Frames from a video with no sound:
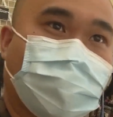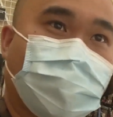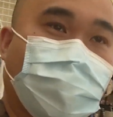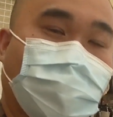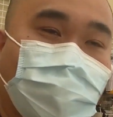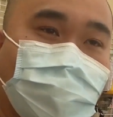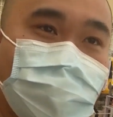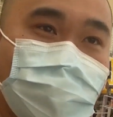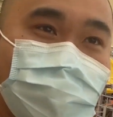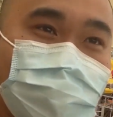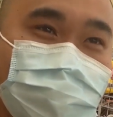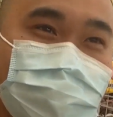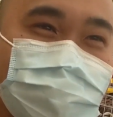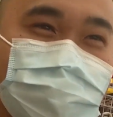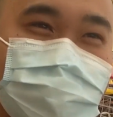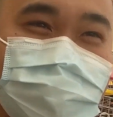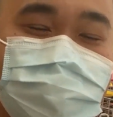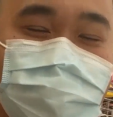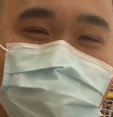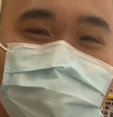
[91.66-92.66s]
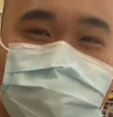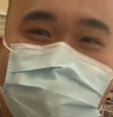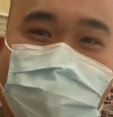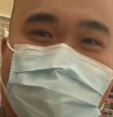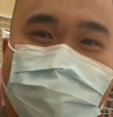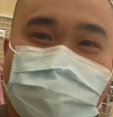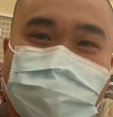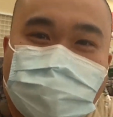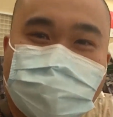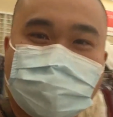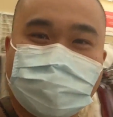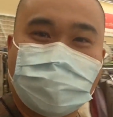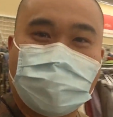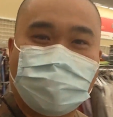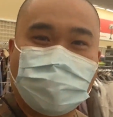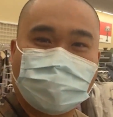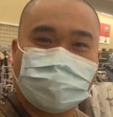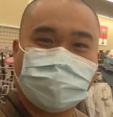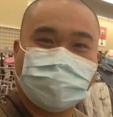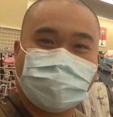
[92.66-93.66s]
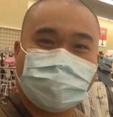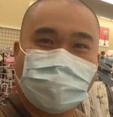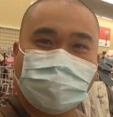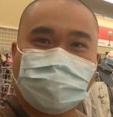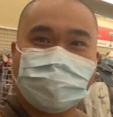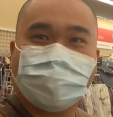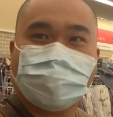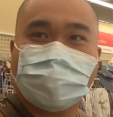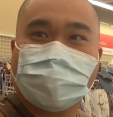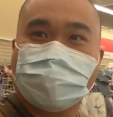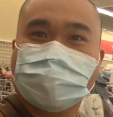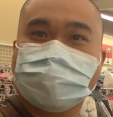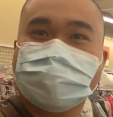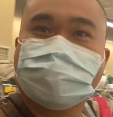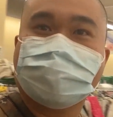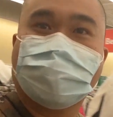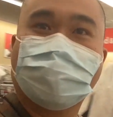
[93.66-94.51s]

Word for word: uh, post office, drop off some stuff for you guys.